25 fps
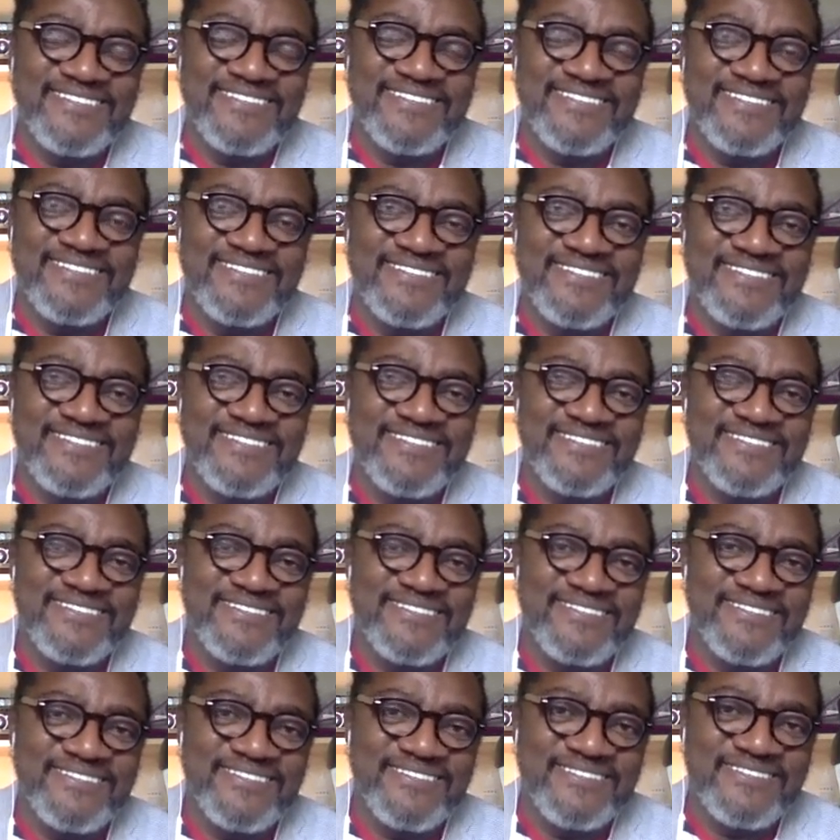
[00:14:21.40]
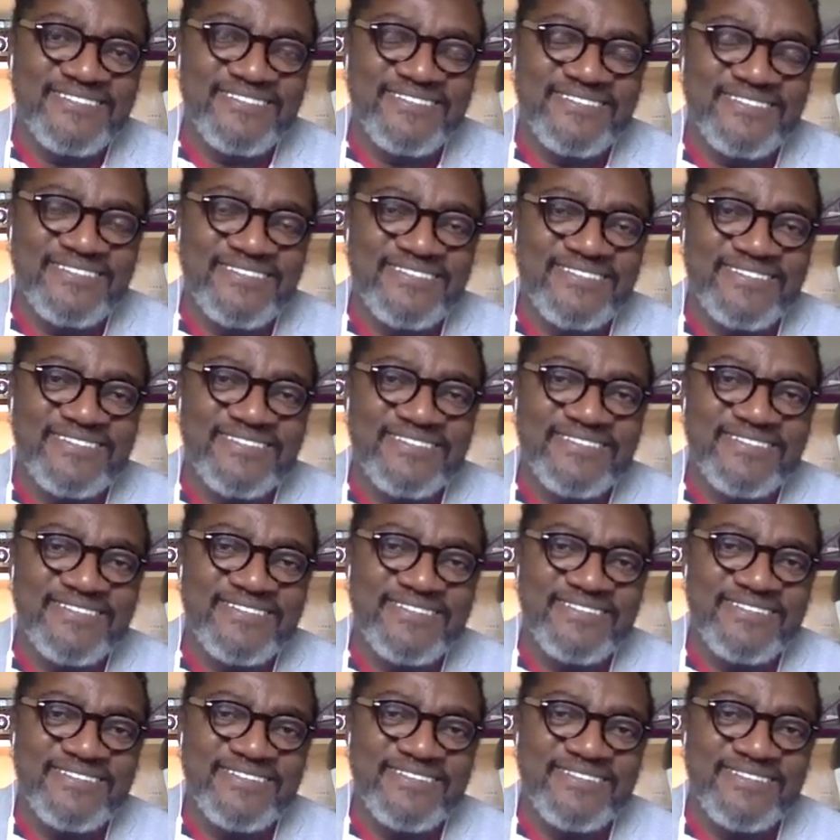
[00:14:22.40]

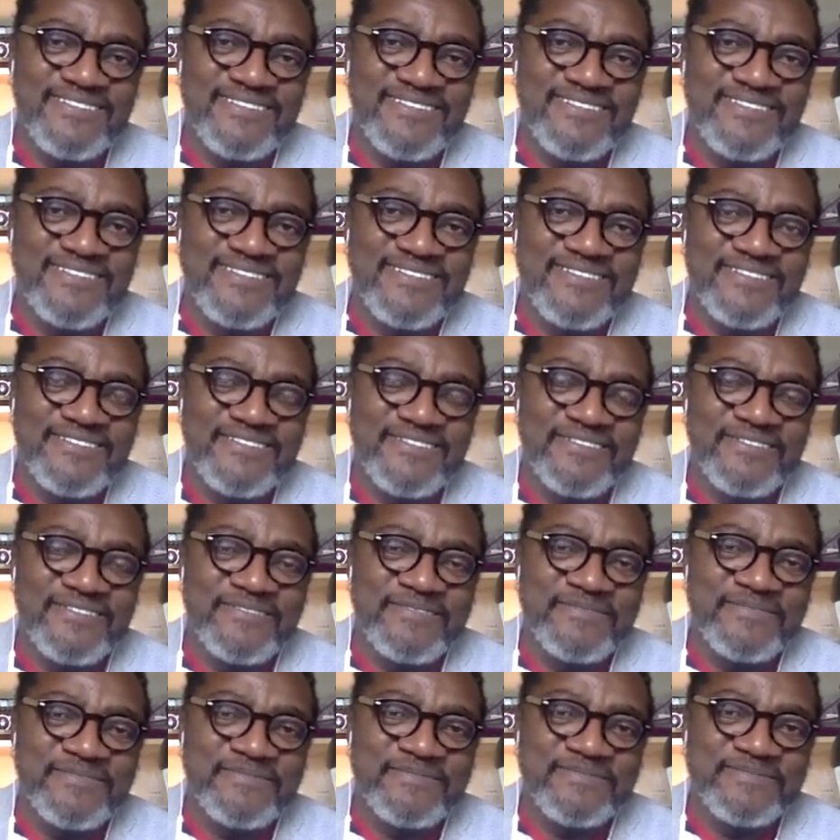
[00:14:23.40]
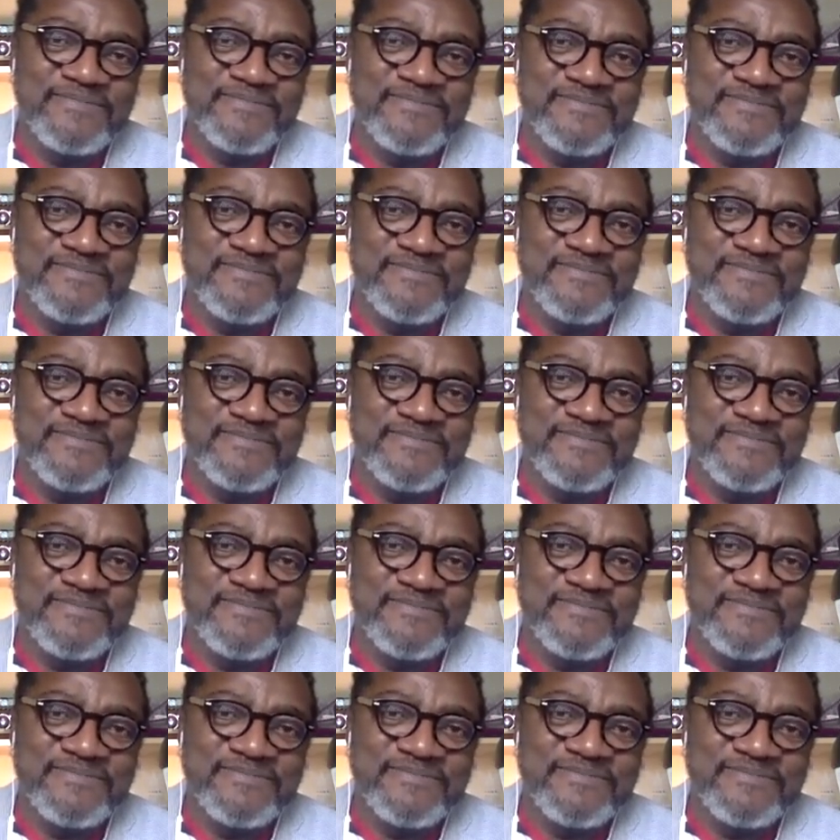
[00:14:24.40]
No words are spoken by the person on screen.